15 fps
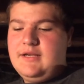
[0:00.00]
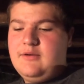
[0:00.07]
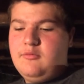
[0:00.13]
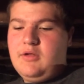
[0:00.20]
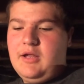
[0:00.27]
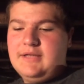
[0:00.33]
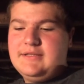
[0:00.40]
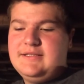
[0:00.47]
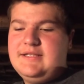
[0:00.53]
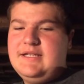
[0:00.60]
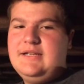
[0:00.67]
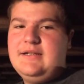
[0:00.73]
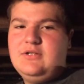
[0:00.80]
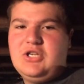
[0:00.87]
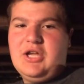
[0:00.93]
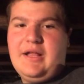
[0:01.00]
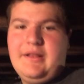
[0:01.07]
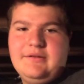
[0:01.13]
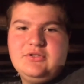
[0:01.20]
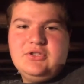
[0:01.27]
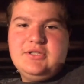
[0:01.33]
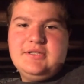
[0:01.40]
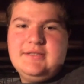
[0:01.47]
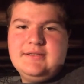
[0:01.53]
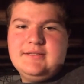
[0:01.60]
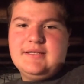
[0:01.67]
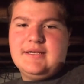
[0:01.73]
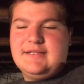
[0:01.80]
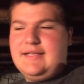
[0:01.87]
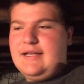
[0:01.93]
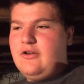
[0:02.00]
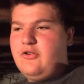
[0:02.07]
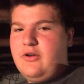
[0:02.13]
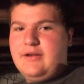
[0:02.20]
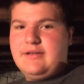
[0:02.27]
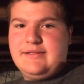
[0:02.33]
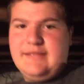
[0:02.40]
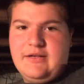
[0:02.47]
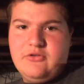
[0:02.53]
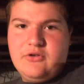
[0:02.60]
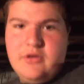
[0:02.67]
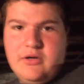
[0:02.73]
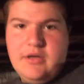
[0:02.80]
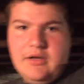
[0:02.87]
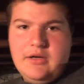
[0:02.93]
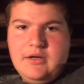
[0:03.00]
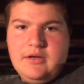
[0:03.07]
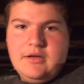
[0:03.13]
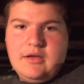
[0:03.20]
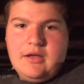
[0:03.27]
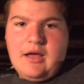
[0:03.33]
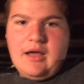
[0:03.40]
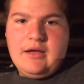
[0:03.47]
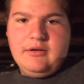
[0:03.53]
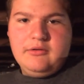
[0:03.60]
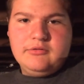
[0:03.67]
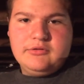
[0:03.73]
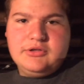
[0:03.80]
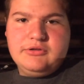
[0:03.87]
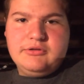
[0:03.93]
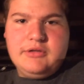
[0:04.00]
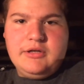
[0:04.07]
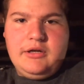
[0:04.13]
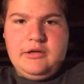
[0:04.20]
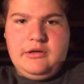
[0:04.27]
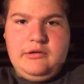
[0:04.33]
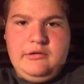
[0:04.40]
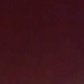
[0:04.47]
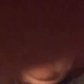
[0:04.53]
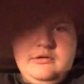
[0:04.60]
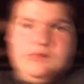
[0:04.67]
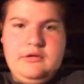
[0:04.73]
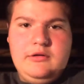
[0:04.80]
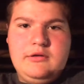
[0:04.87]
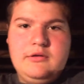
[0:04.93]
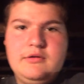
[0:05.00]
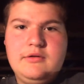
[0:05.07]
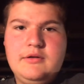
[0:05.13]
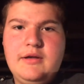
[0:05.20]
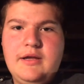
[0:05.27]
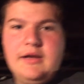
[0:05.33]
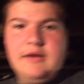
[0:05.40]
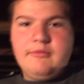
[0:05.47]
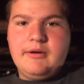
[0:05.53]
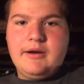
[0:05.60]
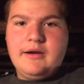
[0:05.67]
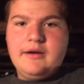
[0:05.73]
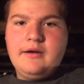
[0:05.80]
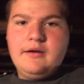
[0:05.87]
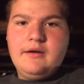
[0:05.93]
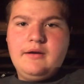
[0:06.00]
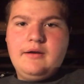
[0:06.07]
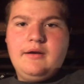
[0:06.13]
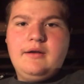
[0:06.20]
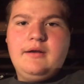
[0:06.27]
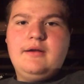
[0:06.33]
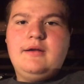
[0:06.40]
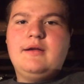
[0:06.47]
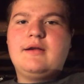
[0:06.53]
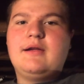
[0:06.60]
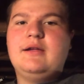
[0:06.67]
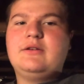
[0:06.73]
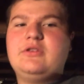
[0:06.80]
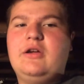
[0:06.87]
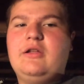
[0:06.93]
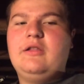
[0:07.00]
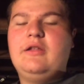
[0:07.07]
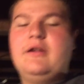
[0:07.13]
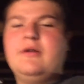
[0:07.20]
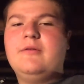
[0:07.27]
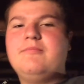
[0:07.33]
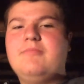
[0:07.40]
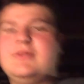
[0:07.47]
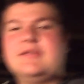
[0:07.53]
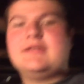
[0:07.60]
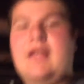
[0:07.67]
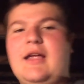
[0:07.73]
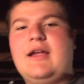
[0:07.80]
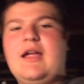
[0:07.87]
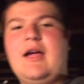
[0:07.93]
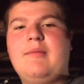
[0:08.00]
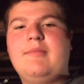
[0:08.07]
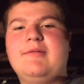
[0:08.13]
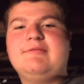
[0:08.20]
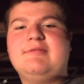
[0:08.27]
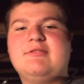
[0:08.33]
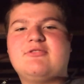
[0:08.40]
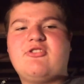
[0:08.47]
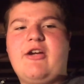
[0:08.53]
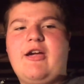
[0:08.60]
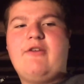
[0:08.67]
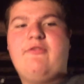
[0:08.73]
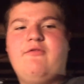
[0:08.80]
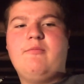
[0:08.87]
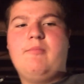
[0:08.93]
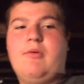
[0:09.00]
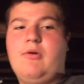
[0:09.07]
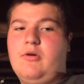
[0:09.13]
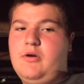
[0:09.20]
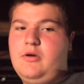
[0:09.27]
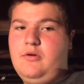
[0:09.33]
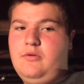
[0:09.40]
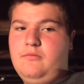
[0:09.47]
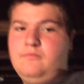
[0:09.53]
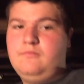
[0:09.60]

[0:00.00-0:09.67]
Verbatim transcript: that you would like to see, challenges, etc., etc. I'll do it all. Anyway, catch y'all later. Please like, comment, subscribe for more.